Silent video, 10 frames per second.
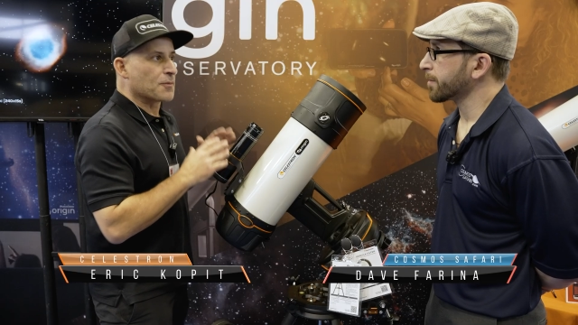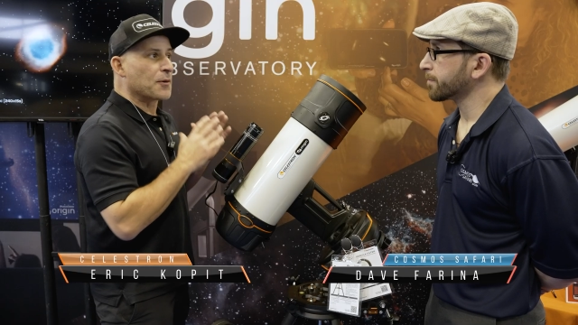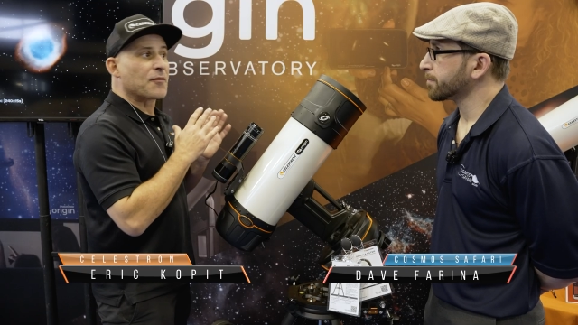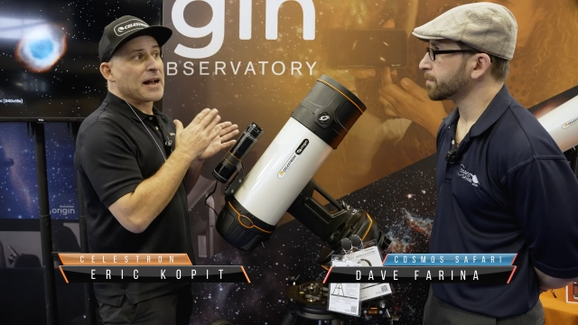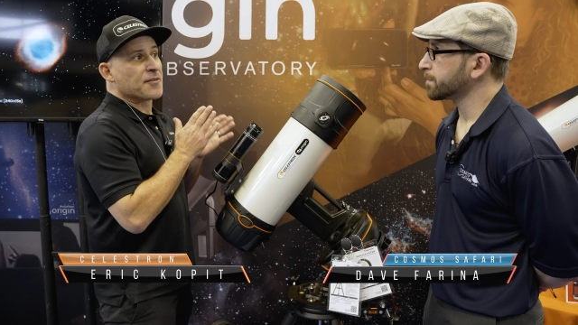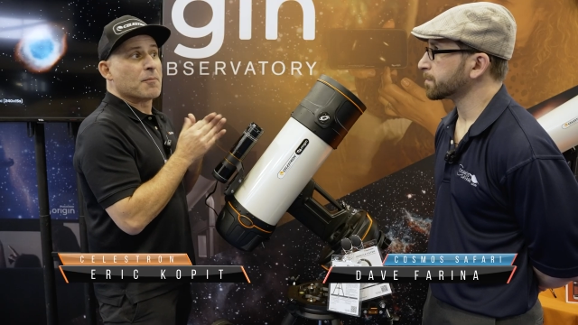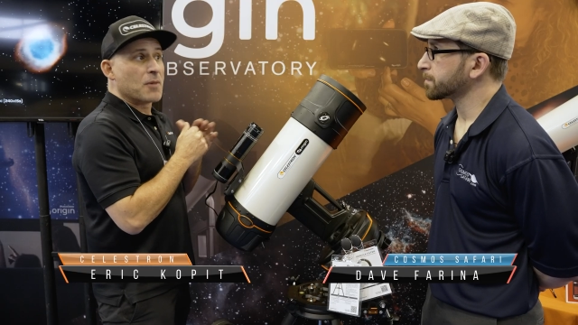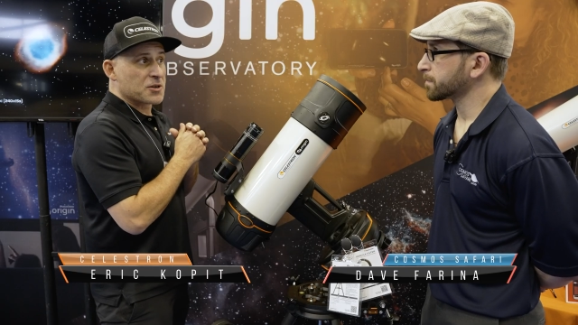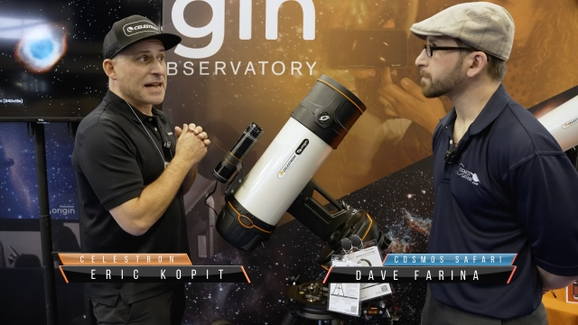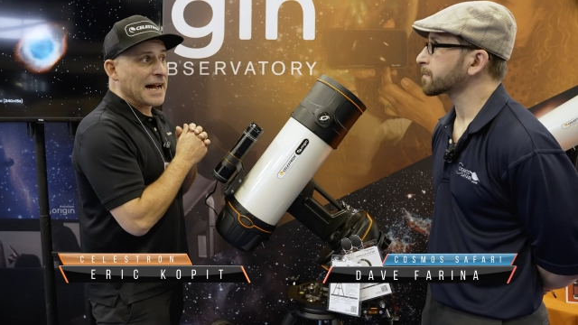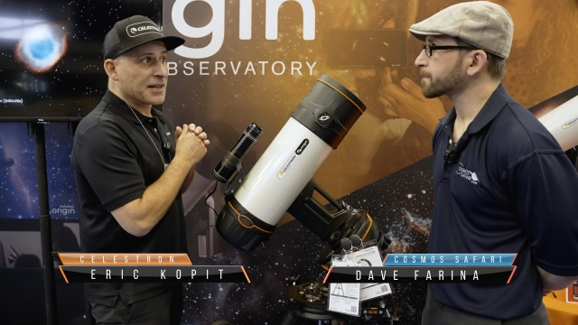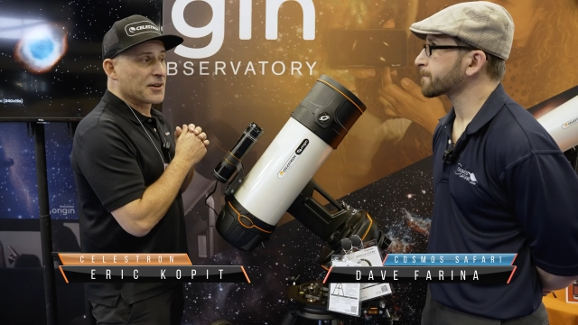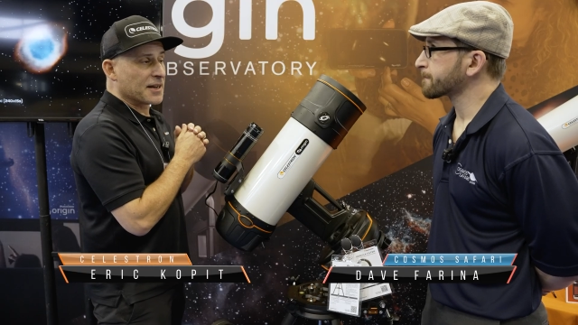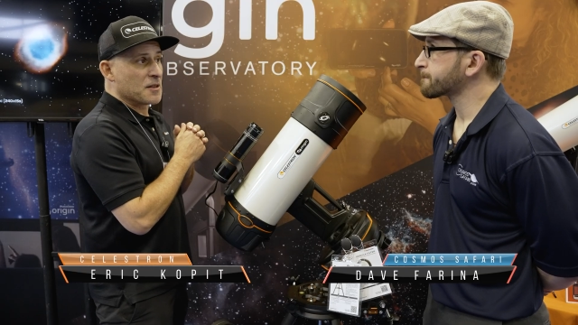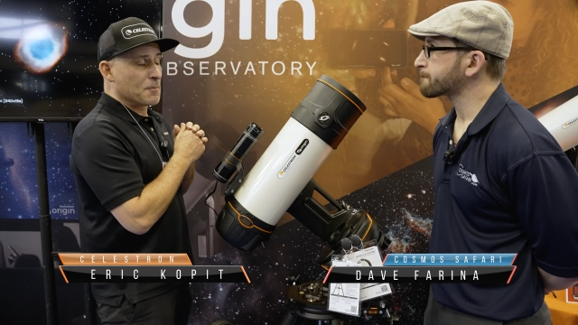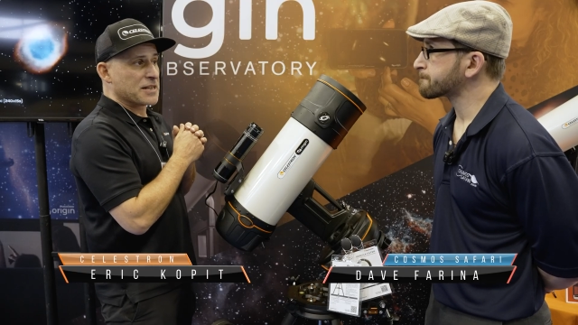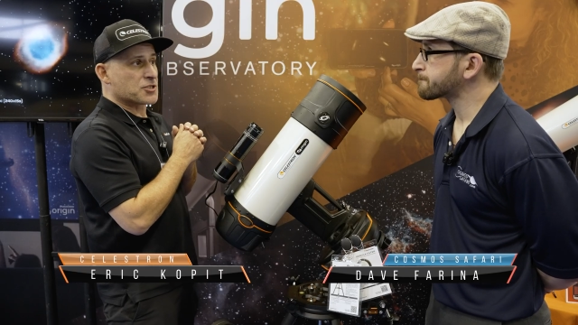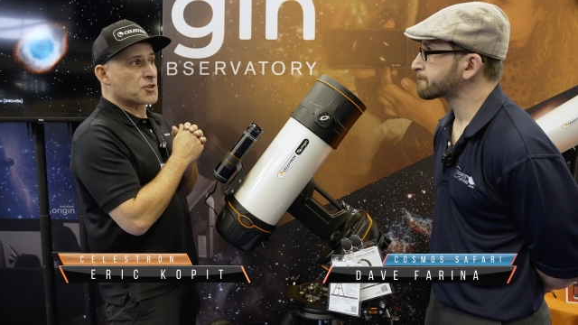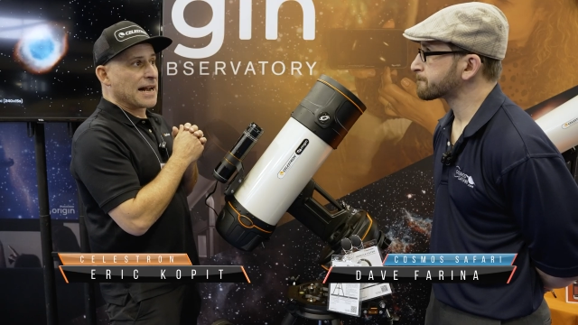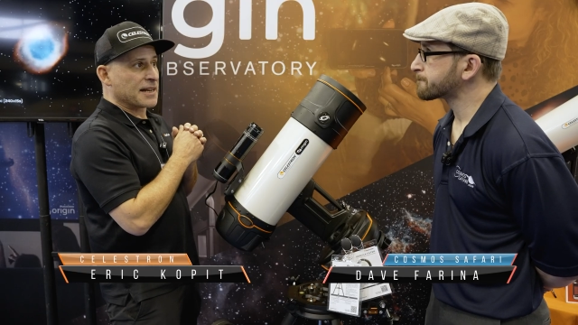Speaker 1: to provide the most accurate and the
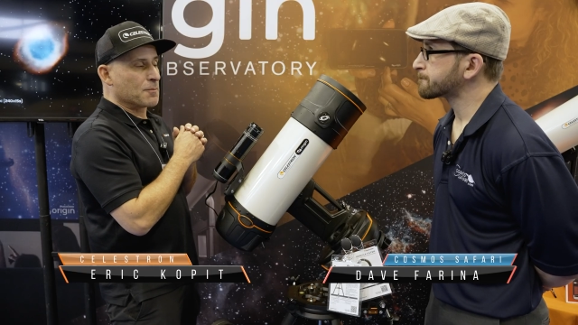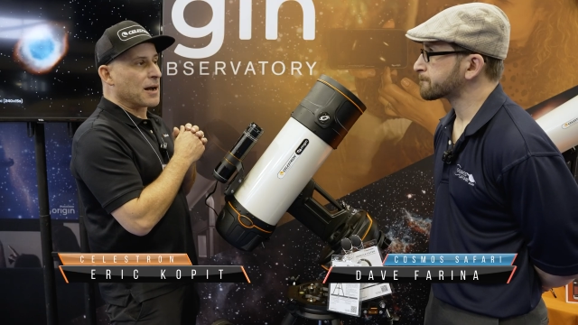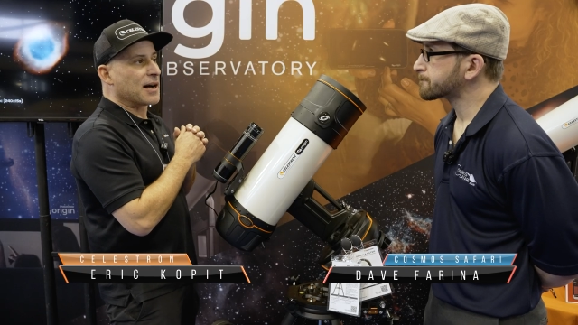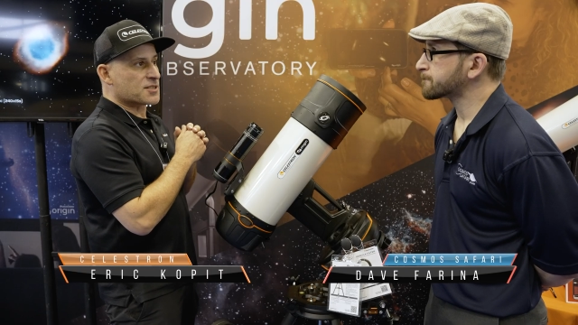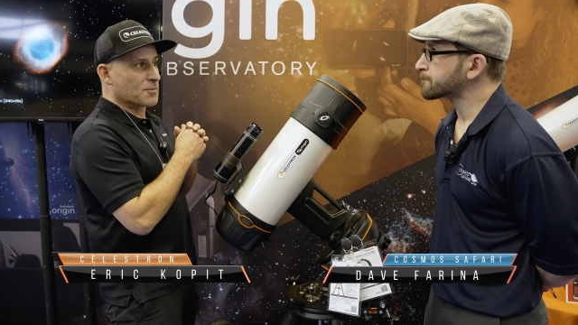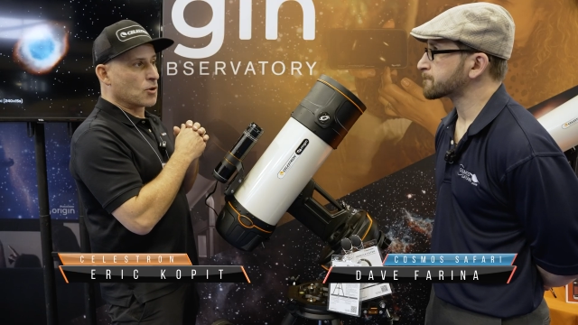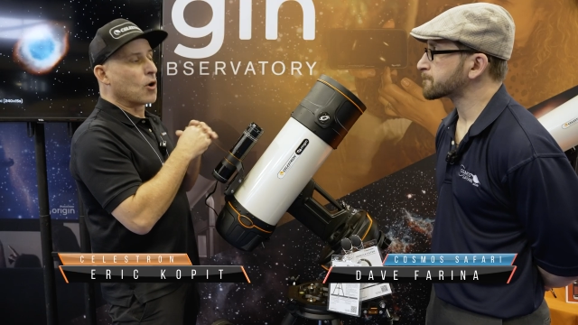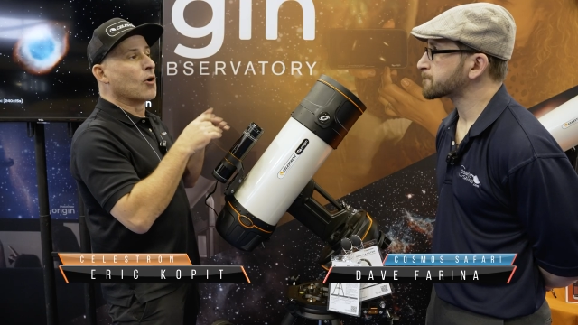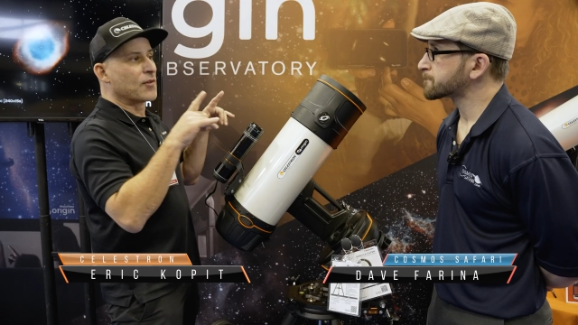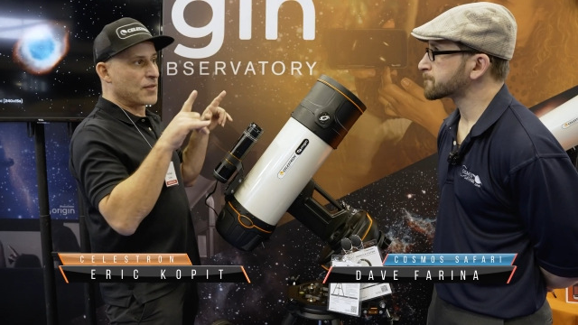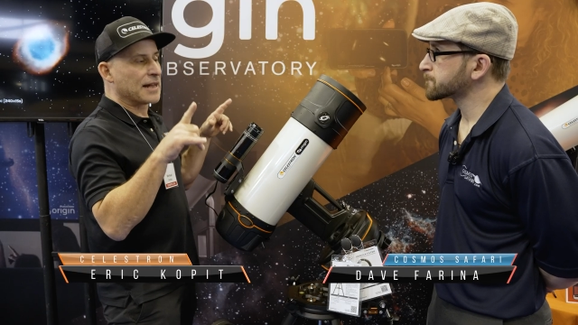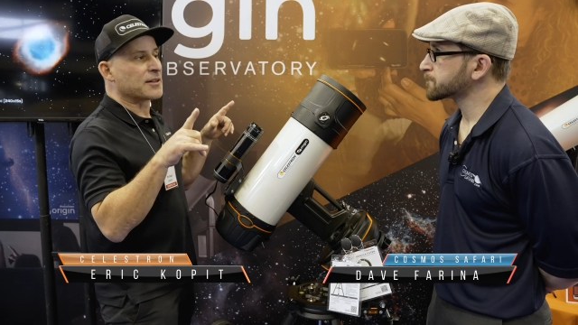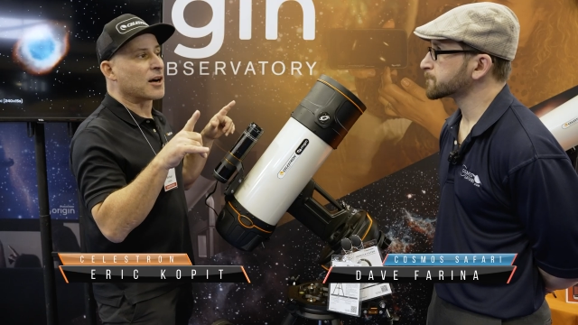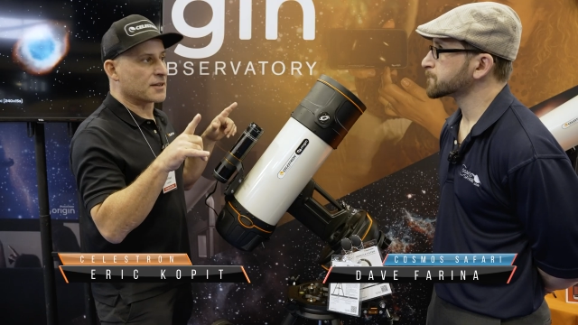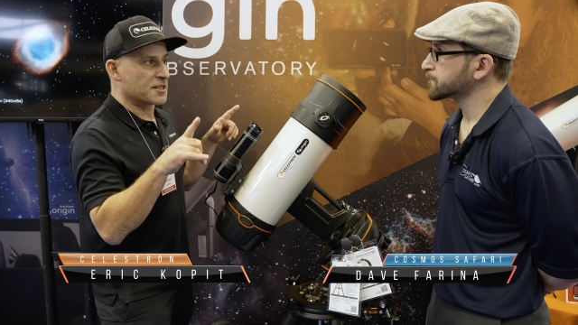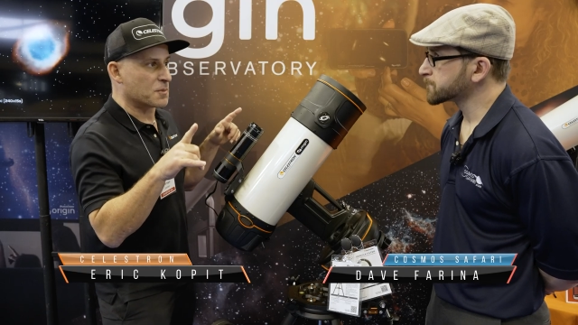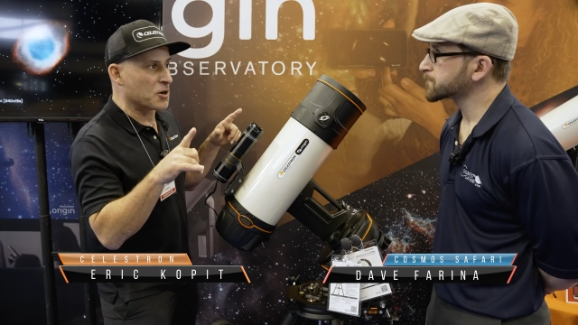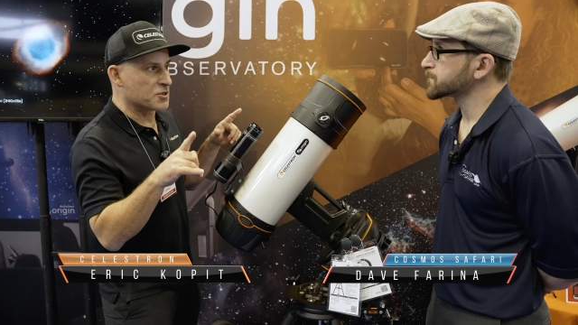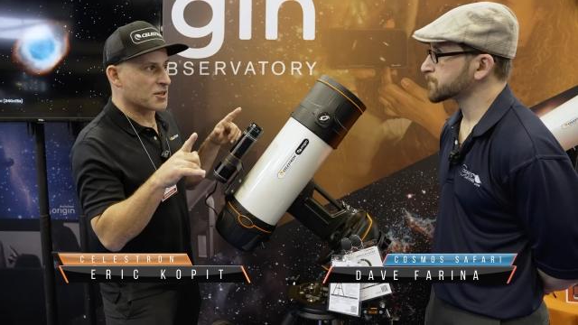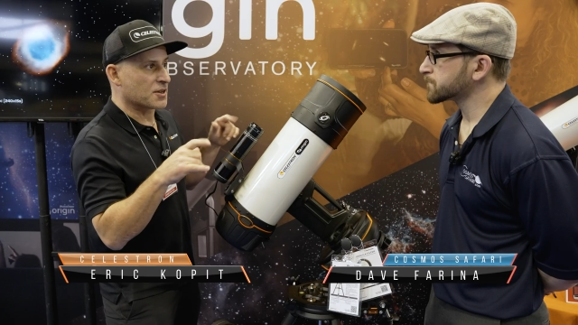best tracking possible over that long
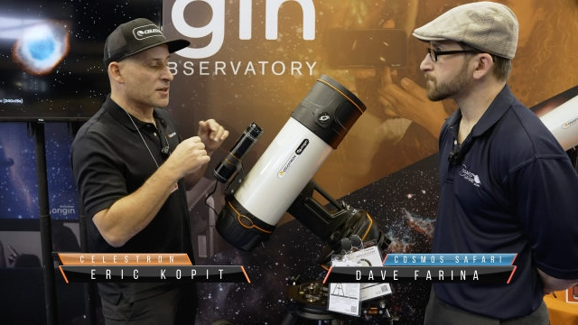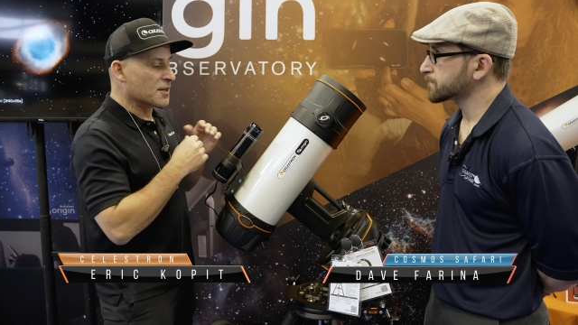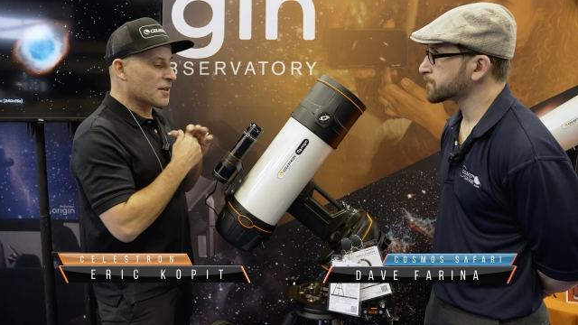exposure.